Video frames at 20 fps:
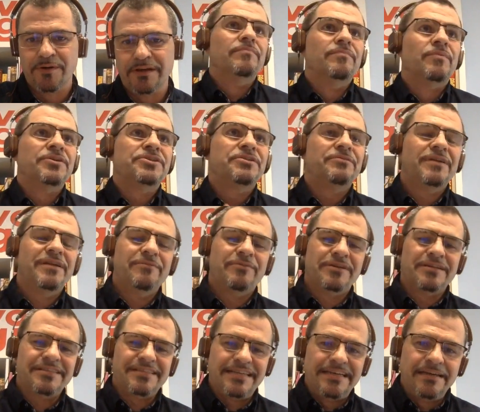But what you really want
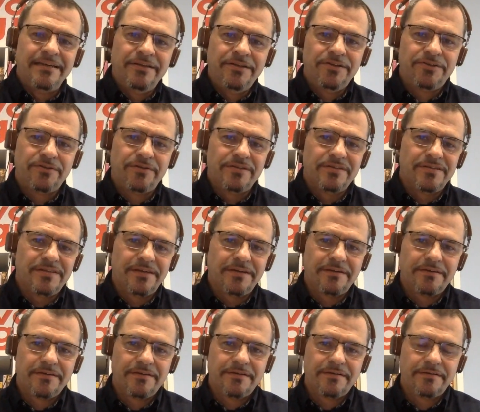is intrinsic
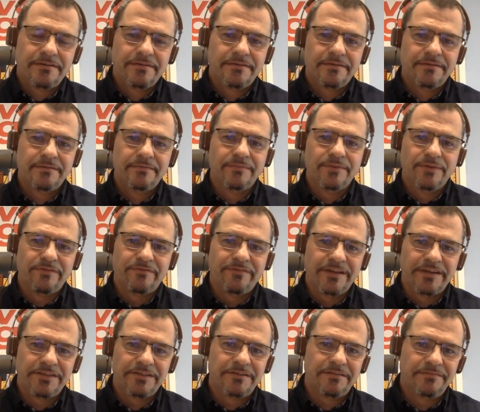
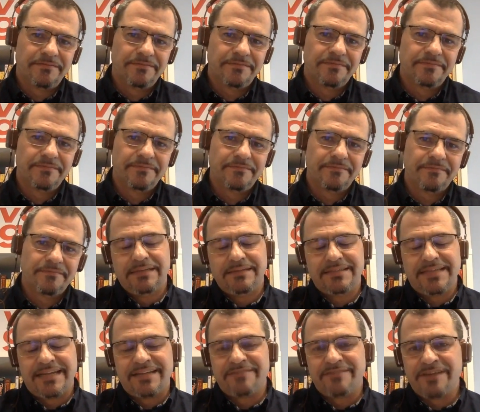motivation,
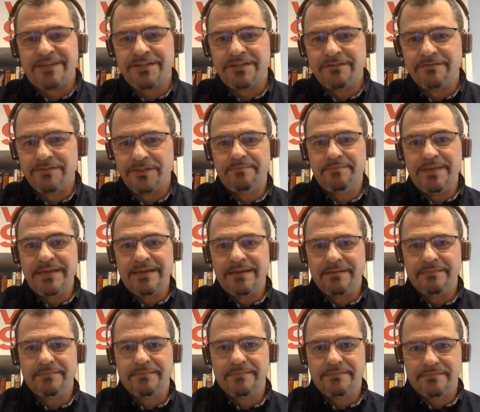satisfaction of being a
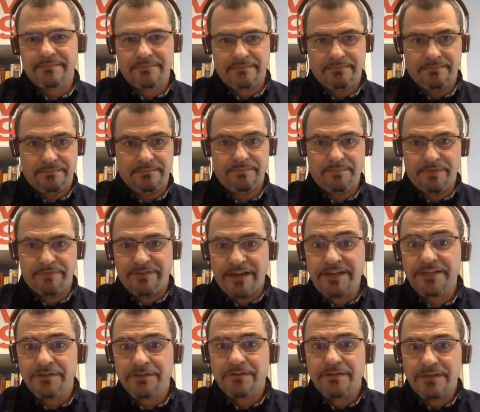
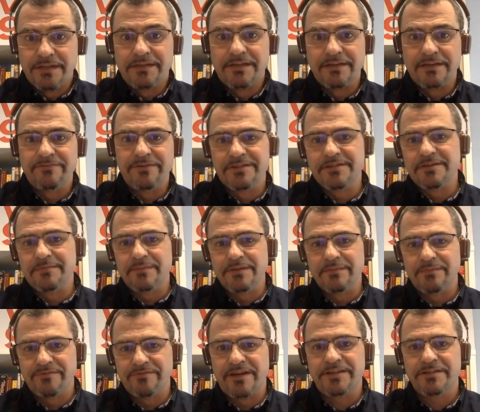professional and delivering something
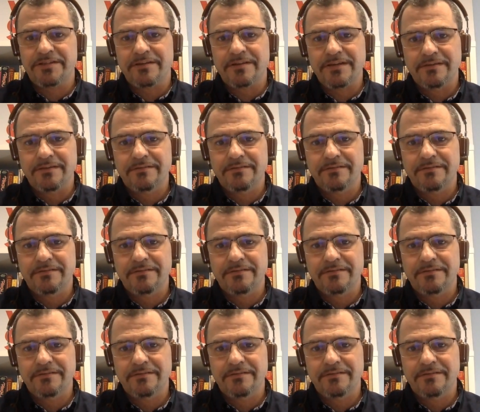professionally.